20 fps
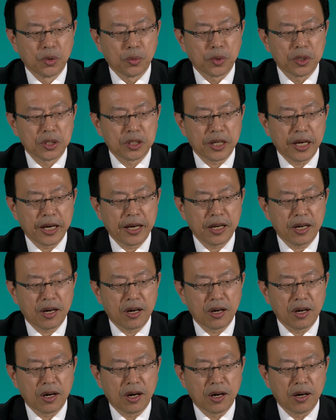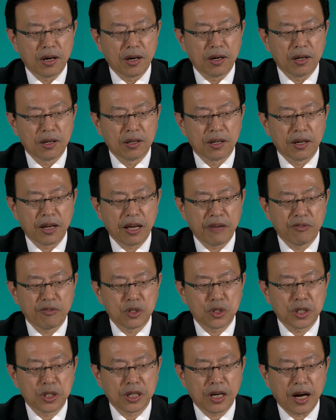with ARR
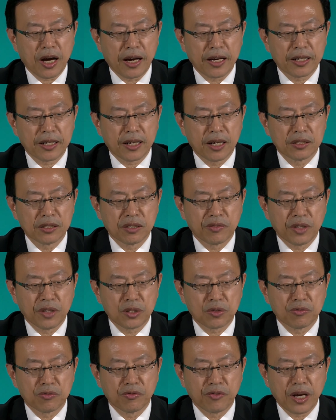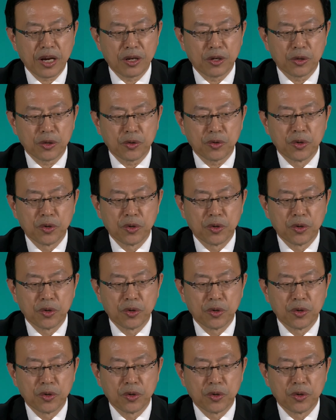leveraging high conservation value